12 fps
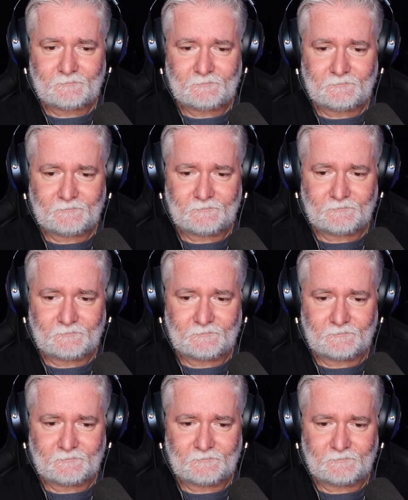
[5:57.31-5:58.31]

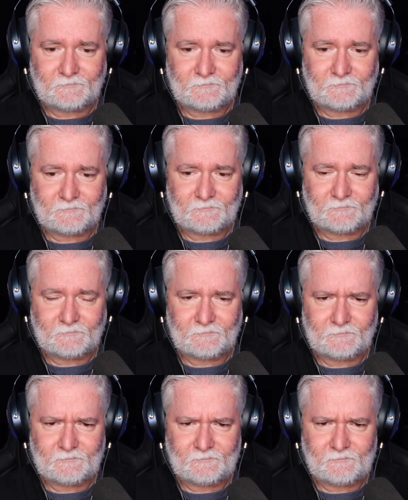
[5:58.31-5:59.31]

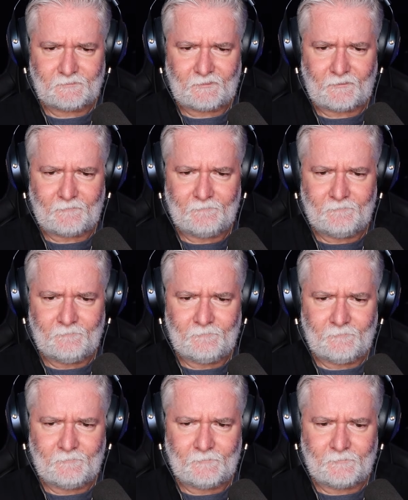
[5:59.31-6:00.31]

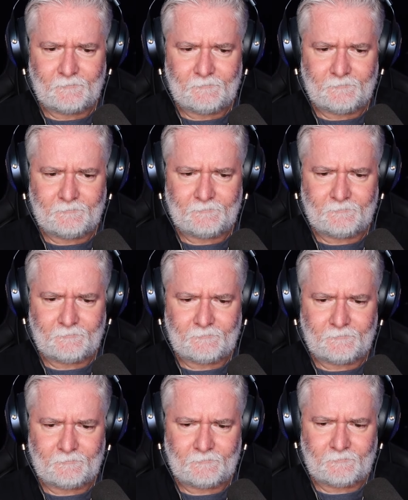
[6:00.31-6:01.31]

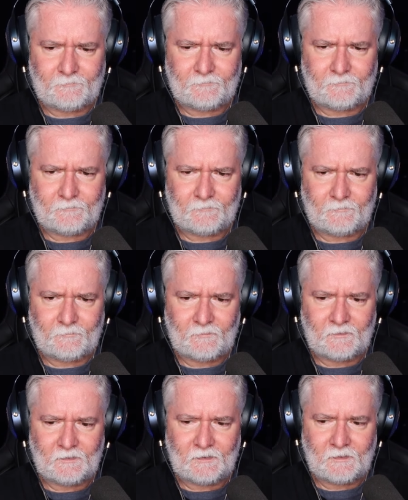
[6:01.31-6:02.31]

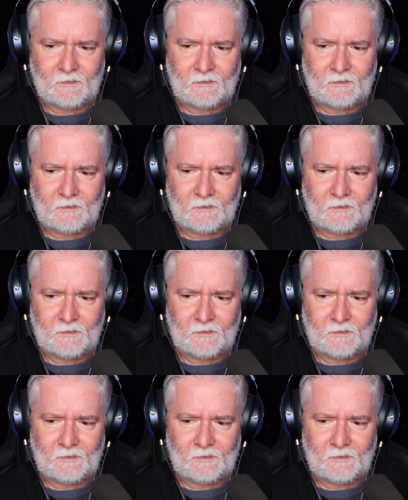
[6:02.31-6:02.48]
[no speech]